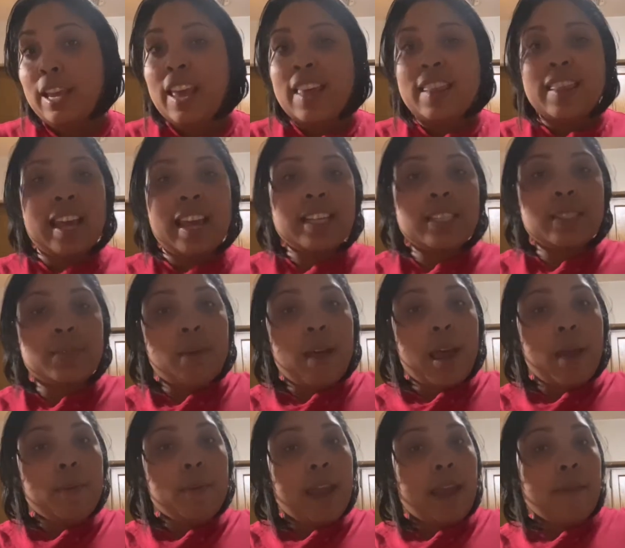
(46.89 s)
That's why
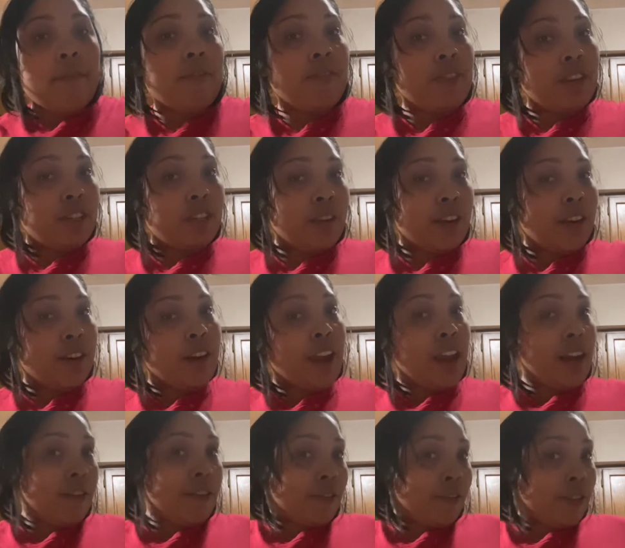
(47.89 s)
we have a refrigerator and
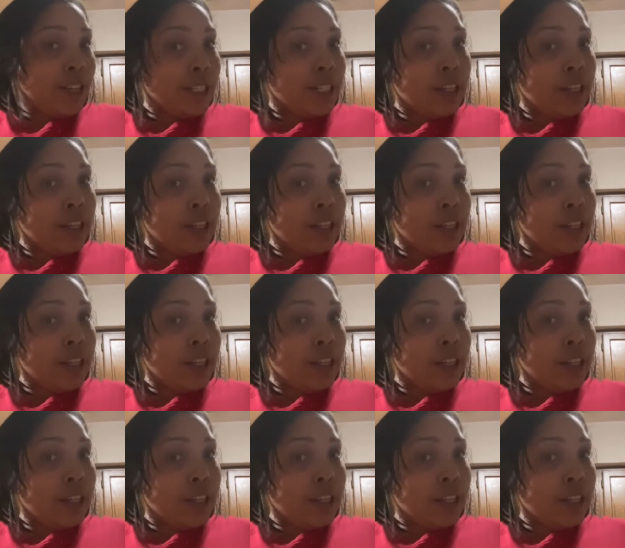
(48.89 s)
a freezer.